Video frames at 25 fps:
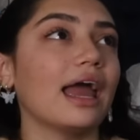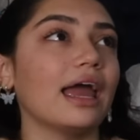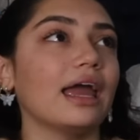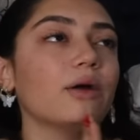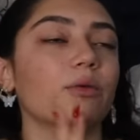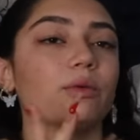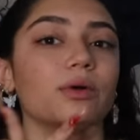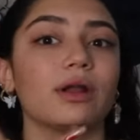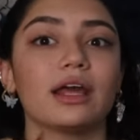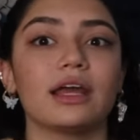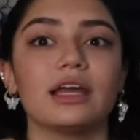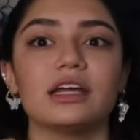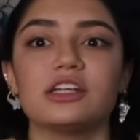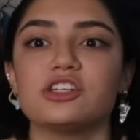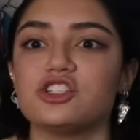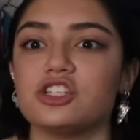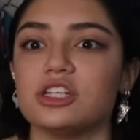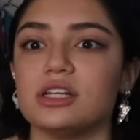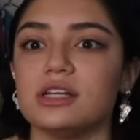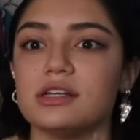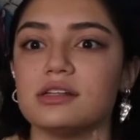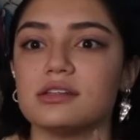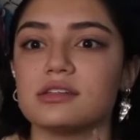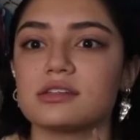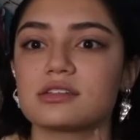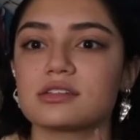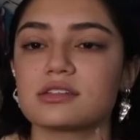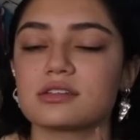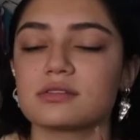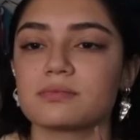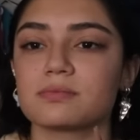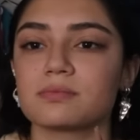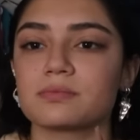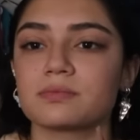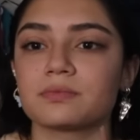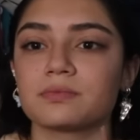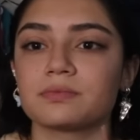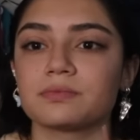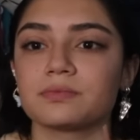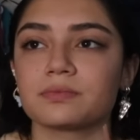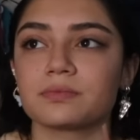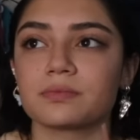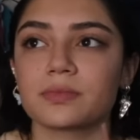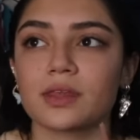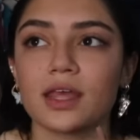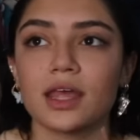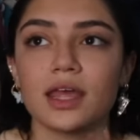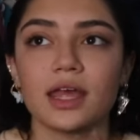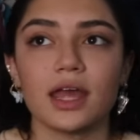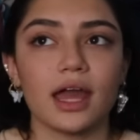when I get jeans
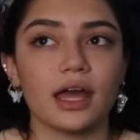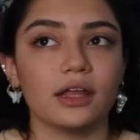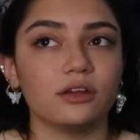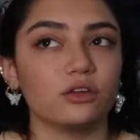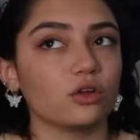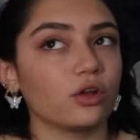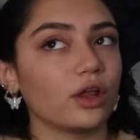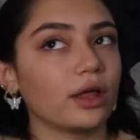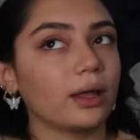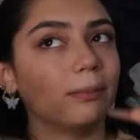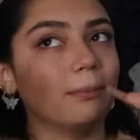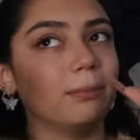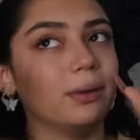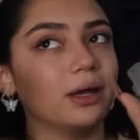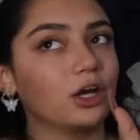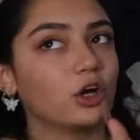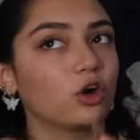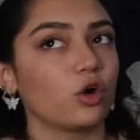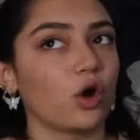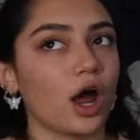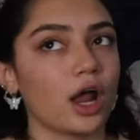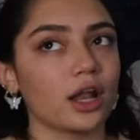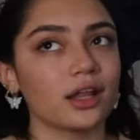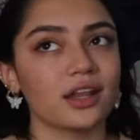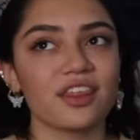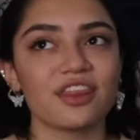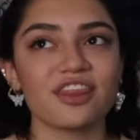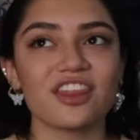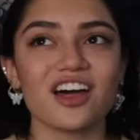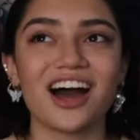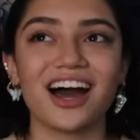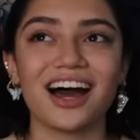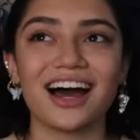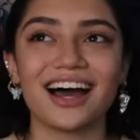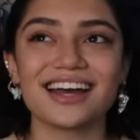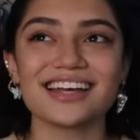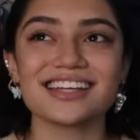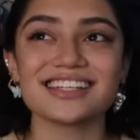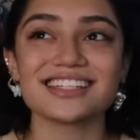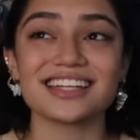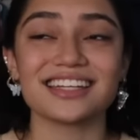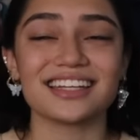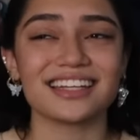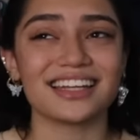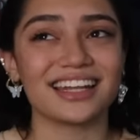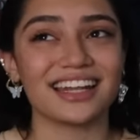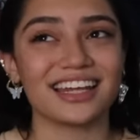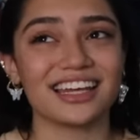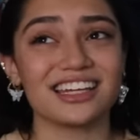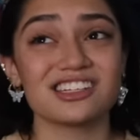and they're like big around the thighs
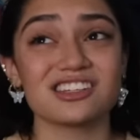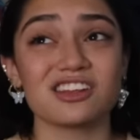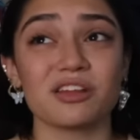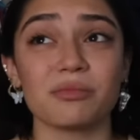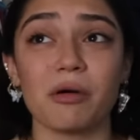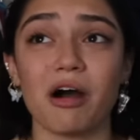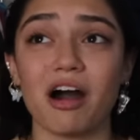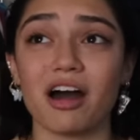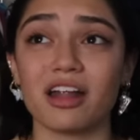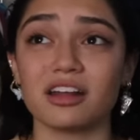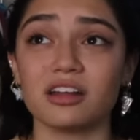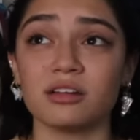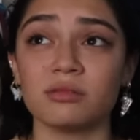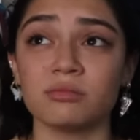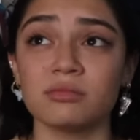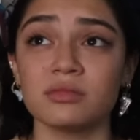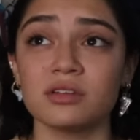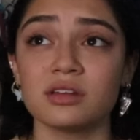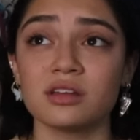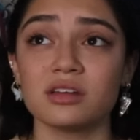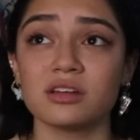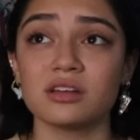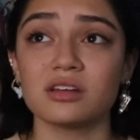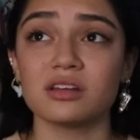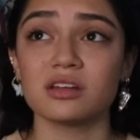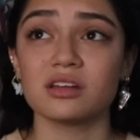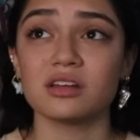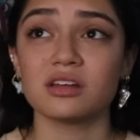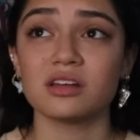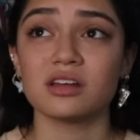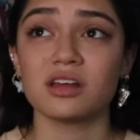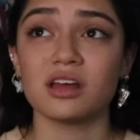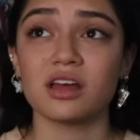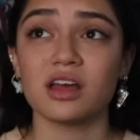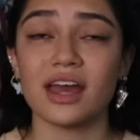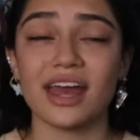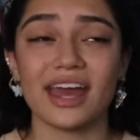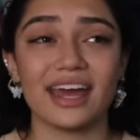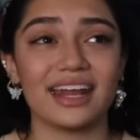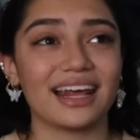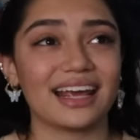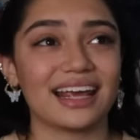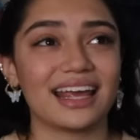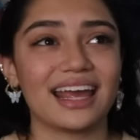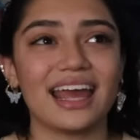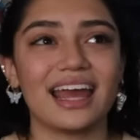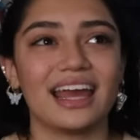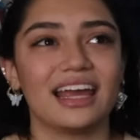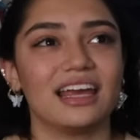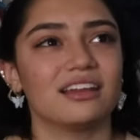and then they get to the bottom and I
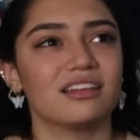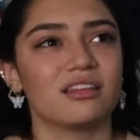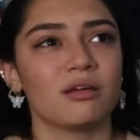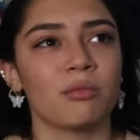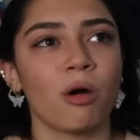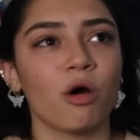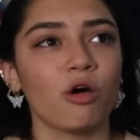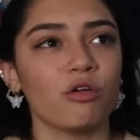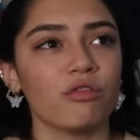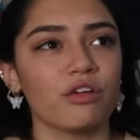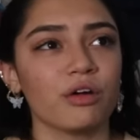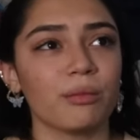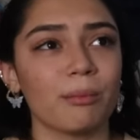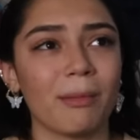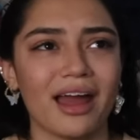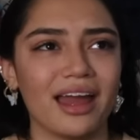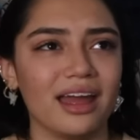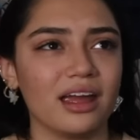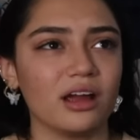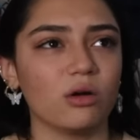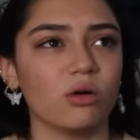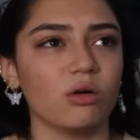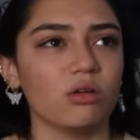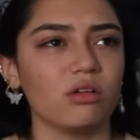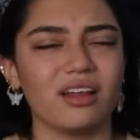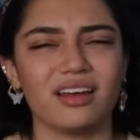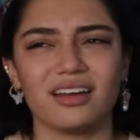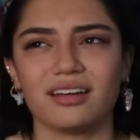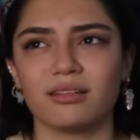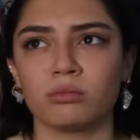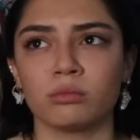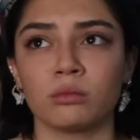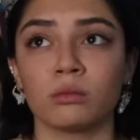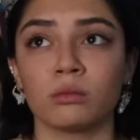can't get them over my ankle. Like,